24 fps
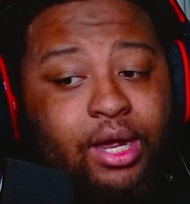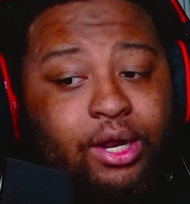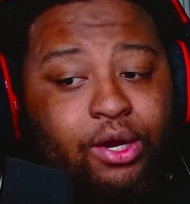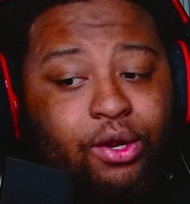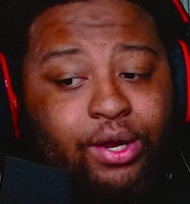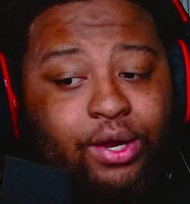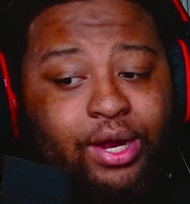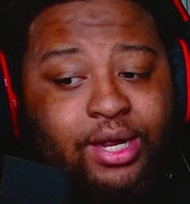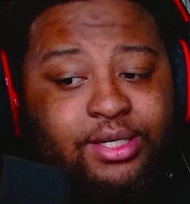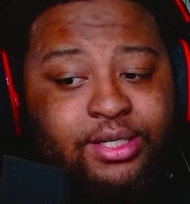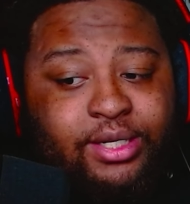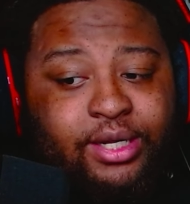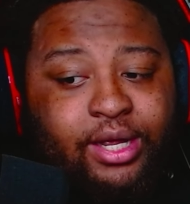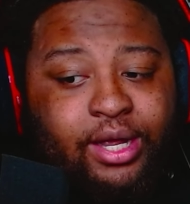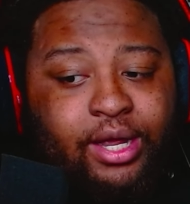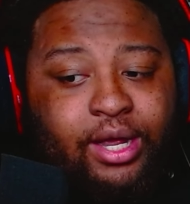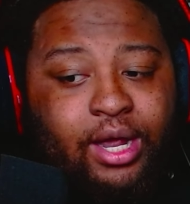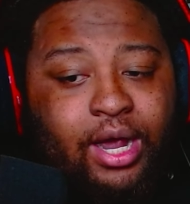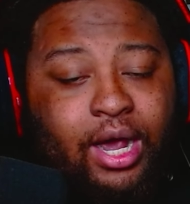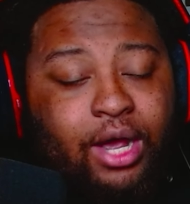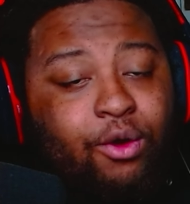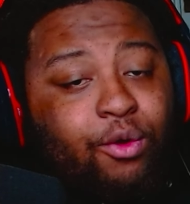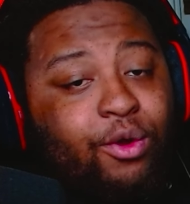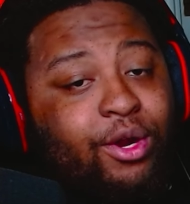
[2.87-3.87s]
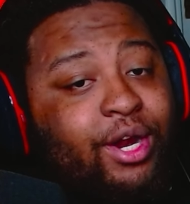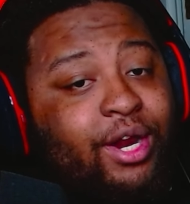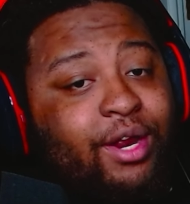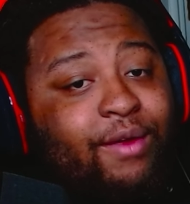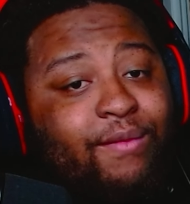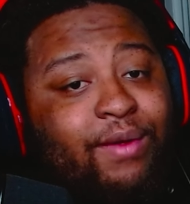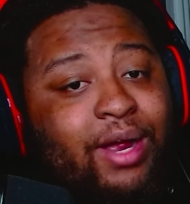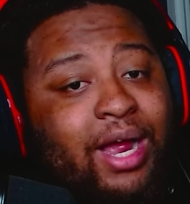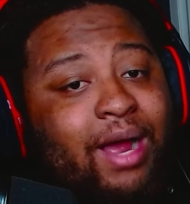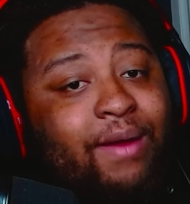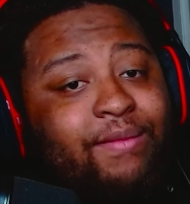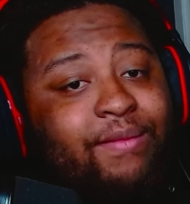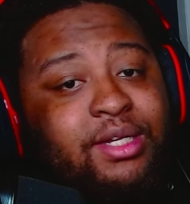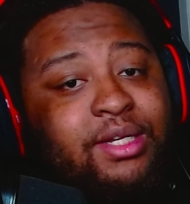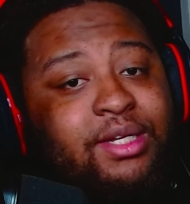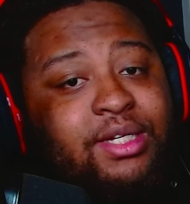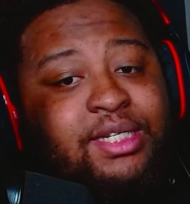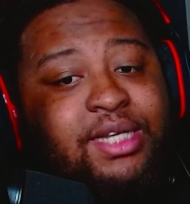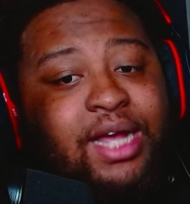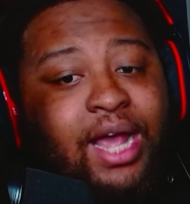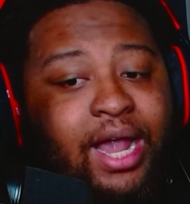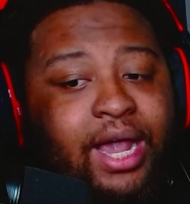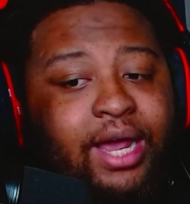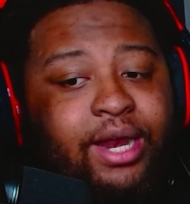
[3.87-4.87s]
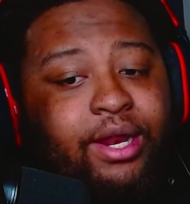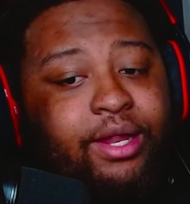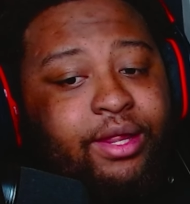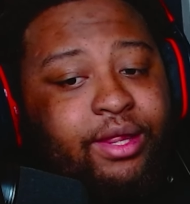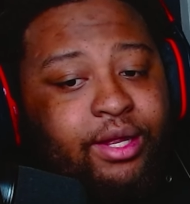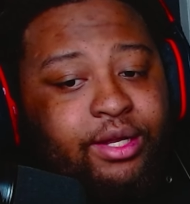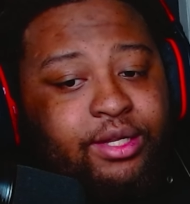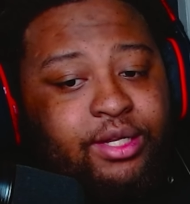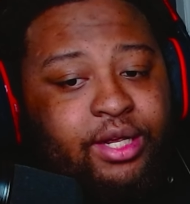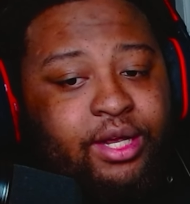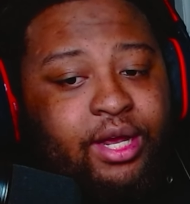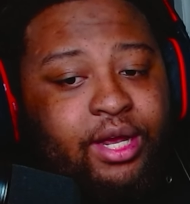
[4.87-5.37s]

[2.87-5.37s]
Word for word: I know y'all see it. I don't even have to say anything to